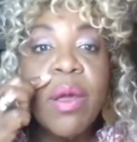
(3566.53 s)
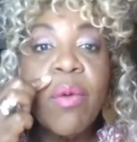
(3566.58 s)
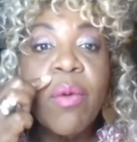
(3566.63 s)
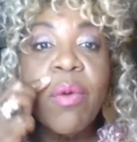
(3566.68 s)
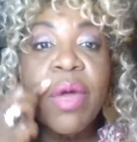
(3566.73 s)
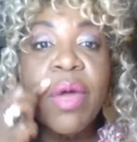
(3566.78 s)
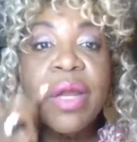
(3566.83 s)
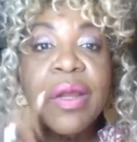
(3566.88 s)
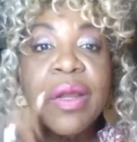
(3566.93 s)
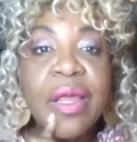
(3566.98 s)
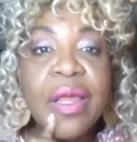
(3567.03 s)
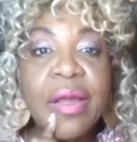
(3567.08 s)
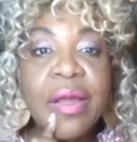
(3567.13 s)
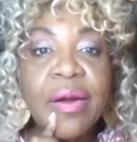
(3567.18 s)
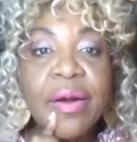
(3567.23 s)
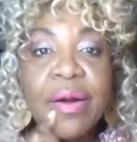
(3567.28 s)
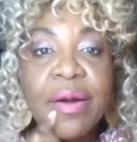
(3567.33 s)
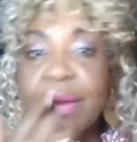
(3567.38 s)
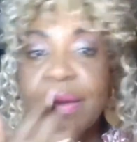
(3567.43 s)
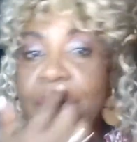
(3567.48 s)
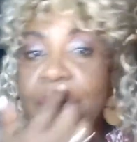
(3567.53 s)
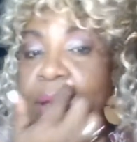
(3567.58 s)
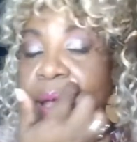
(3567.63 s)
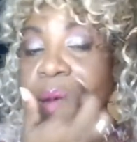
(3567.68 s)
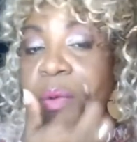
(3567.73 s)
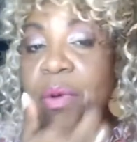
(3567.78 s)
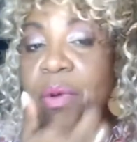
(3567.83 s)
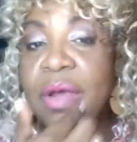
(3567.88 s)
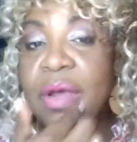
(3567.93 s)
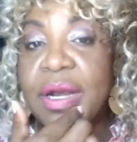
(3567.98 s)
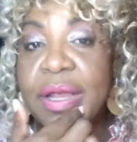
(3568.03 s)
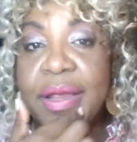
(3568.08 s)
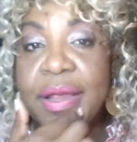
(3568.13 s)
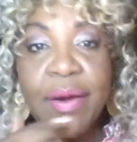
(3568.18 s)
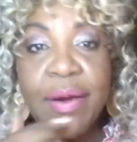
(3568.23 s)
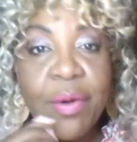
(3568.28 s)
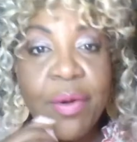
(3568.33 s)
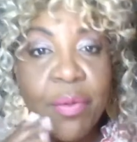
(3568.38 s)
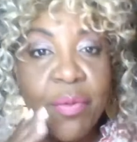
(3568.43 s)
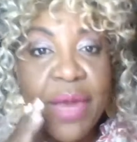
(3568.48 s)
one here, and one
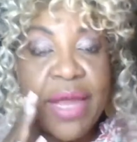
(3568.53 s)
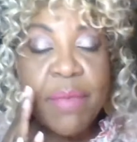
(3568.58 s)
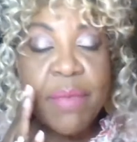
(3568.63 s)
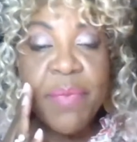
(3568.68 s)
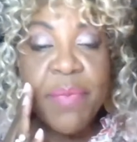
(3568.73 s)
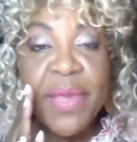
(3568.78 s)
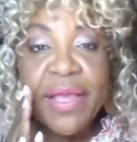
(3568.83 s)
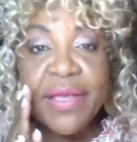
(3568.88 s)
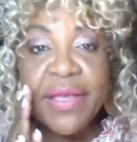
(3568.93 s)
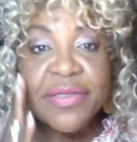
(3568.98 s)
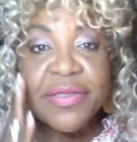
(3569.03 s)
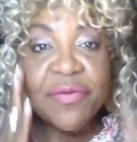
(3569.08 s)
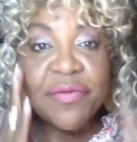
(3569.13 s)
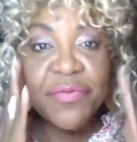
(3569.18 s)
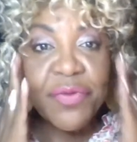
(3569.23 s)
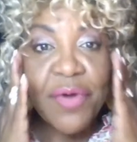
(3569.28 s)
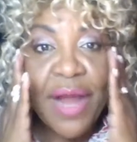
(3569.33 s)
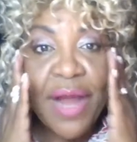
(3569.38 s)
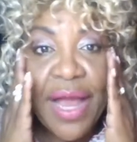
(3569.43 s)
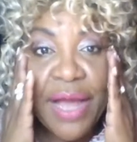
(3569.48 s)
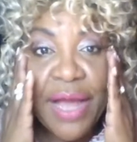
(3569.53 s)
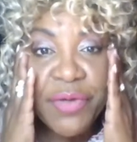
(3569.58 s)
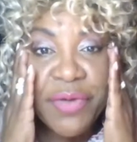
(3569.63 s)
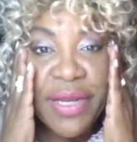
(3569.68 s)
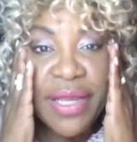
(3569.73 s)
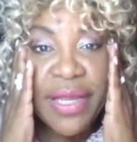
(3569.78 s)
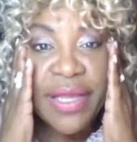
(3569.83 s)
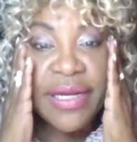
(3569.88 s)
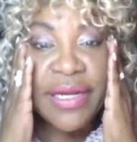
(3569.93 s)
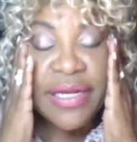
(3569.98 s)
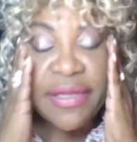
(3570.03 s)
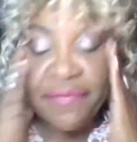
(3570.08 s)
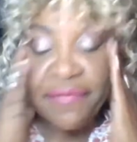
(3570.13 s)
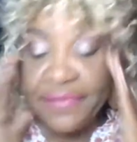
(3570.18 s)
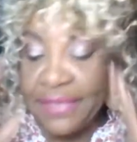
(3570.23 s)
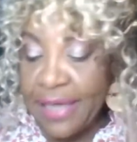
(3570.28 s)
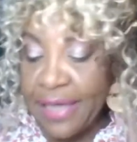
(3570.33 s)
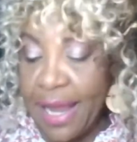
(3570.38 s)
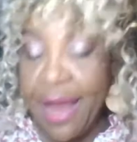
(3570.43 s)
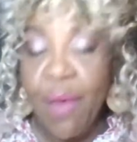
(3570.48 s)
here, right? Because if they're hydrating and
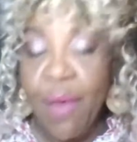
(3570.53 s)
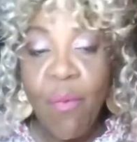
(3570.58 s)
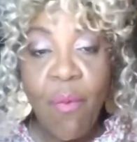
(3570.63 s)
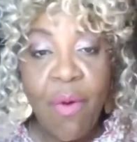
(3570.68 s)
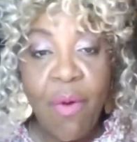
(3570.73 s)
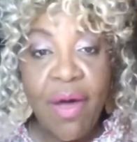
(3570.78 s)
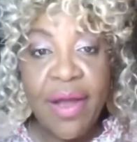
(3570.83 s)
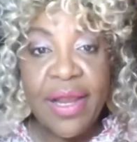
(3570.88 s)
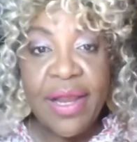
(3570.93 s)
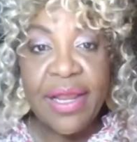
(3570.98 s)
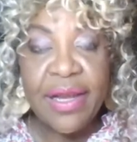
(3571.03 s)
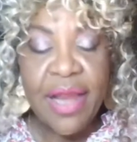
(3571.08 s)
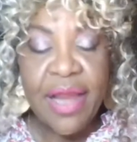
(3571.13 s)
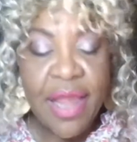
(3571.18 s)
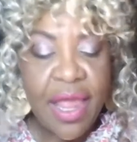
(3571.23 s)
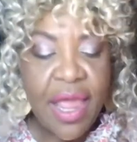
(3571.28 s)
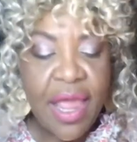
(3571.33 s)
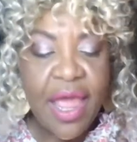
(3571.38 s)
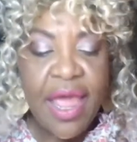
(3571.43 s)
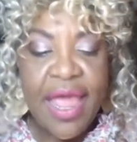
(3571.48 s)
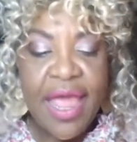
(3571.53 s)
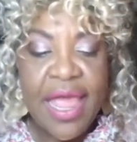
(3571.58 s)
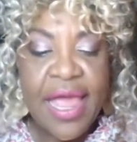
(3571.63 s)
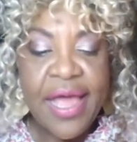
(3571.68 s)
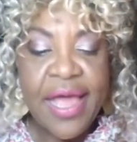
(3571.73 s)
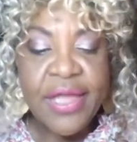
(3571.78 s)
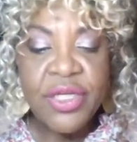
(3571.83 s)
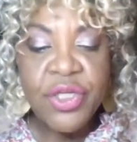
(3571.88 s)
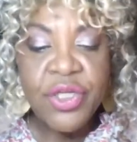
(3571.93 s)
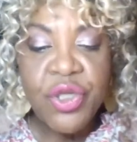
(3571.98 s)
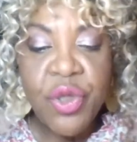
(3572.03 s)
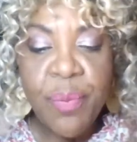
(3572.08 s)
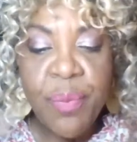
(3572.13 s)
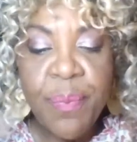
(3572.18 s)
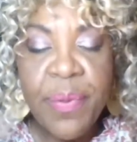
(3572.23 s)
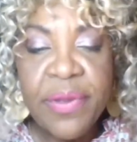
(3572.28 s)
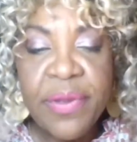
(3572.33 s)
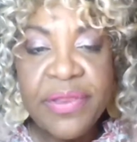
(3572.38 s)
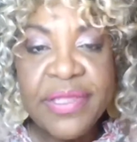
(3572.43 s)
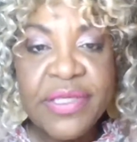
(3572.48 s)
lifted, I want it. And you
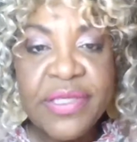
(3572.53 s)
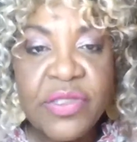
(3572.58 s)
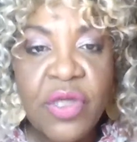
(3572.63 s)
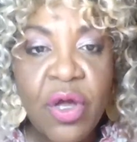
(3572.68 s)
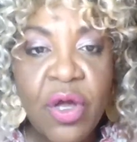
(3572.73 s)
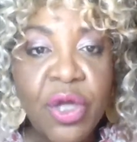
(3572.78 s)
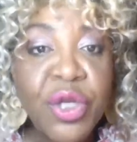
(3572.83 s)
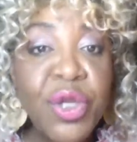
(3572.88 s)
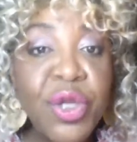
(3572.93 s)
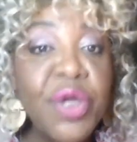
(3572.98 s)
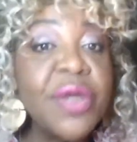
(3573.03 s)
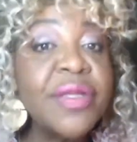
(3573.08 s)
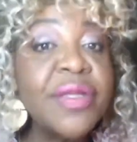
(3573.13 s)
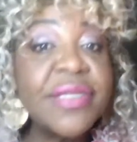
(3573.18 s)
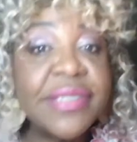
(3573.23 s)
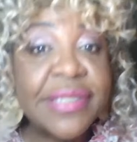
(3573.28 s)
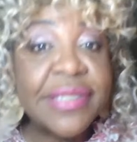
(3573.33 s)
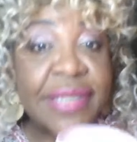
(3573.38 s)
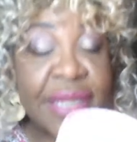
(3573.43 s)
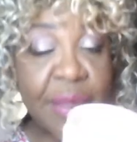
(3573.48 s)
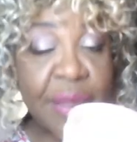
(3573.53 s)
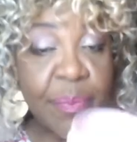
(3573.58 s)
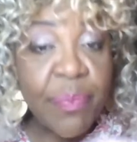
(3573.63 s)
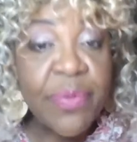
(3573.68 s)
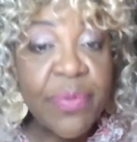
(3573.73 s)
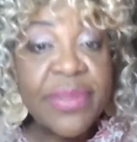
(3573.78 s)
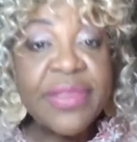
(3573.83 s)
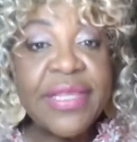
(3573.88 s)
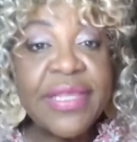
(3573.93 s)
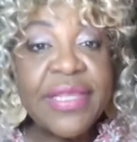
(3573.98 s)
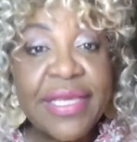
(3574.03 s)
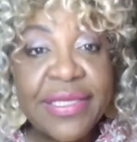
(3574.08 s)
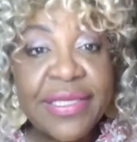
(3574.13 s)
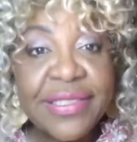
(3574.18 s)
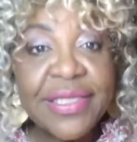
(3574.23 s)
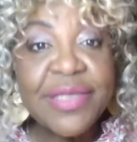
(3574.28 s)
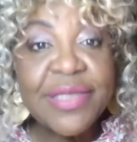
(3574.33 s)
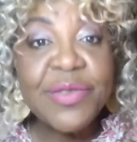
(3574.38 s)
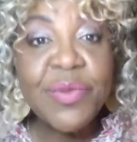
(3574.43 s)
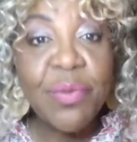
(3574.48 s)
put this on, you could sleep with these
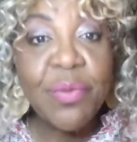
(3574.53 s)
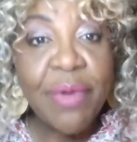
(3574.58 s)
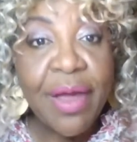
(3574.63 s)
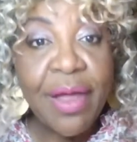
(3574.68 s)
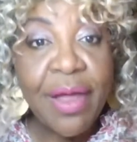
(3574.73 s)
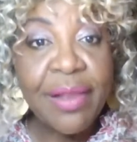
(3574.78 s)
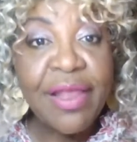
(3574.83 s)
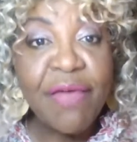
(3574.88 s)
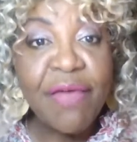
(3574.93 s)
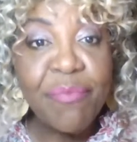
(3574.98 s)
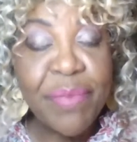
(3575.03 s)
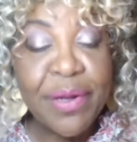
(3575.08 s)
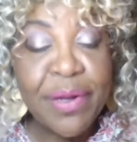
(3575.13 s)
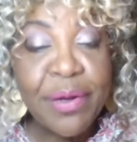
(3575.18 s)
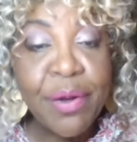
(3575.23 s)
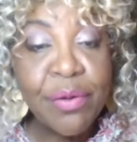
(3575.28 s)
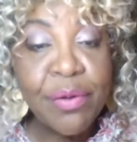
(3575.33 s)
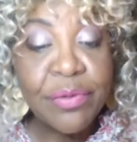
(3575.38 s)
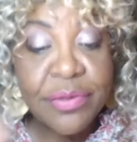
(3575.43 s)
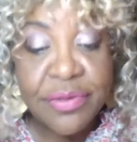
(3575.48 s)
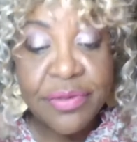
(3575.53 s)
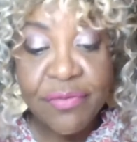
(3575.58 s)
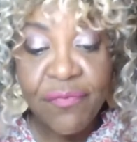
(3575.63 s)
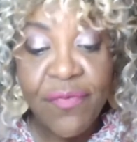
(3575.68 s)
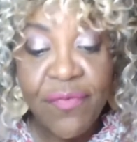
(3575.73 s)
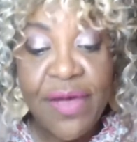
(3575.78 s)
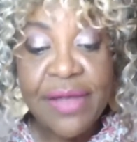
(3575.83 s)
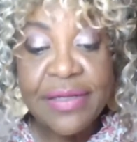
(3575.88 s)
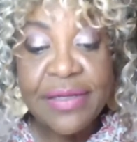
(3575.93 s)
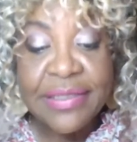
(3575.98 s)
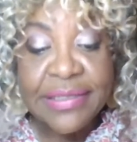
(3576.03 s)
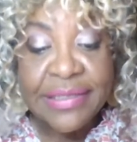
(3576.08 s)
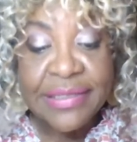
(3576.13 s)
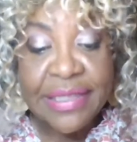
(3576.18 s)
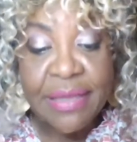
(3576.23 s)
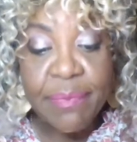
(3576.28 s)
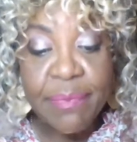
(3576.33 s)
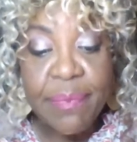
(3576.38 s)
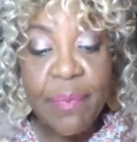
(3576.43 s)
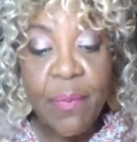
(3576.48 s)
as well. I've been known to fall
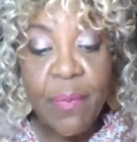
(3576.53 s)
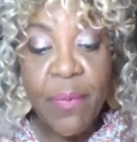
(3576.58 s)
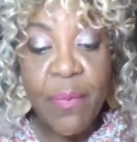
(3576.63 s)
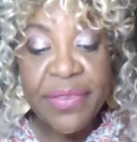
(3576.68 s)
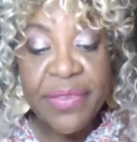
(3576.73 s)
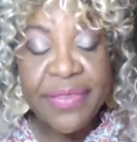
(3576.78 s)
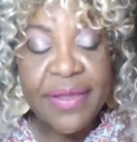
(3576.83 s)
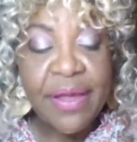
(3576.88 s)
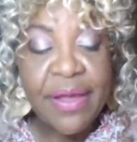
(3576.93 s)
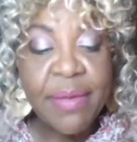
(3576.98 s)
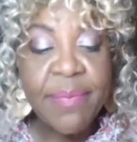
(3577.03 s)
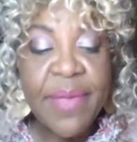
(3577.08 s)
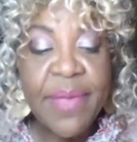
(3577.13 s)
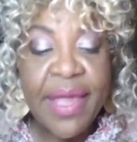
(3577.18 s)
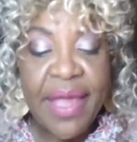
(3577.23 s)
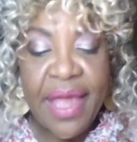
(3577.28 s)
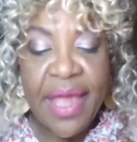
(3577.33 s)
asleep with them.